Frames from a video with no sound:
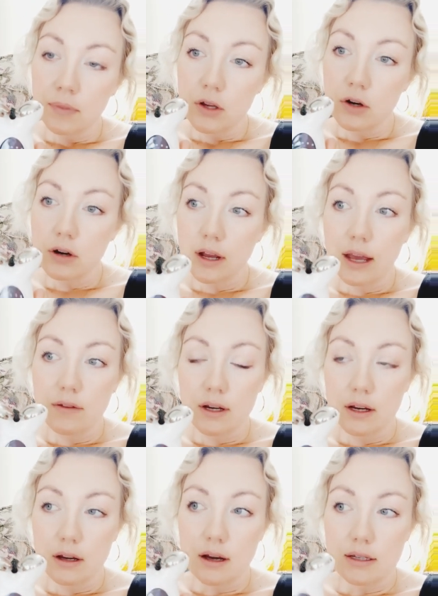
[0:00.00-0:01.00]
you're not
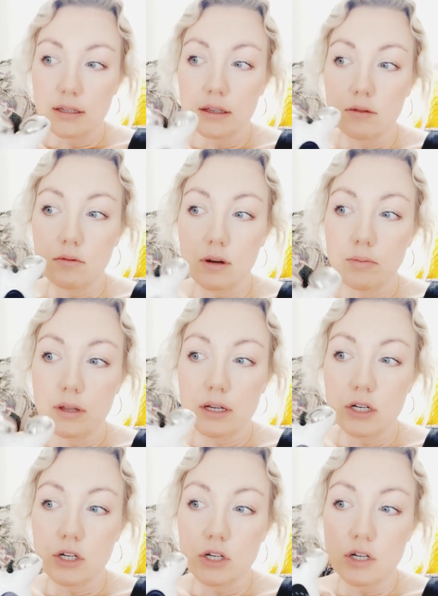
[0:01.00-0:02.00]
having to constantly
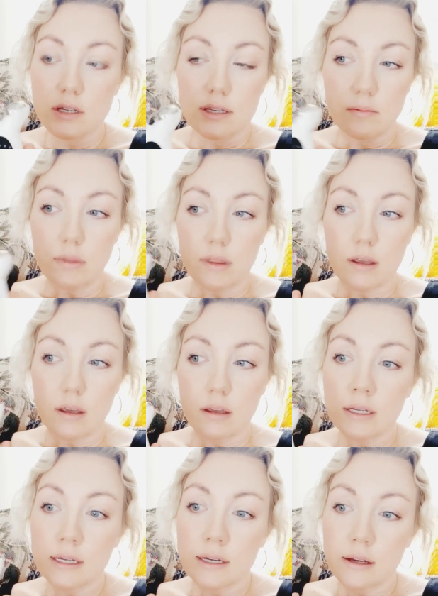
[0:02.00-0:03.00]
replenish something.
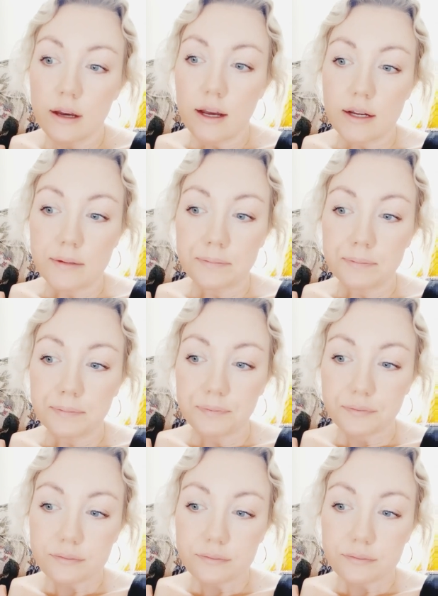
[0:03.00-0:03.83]
And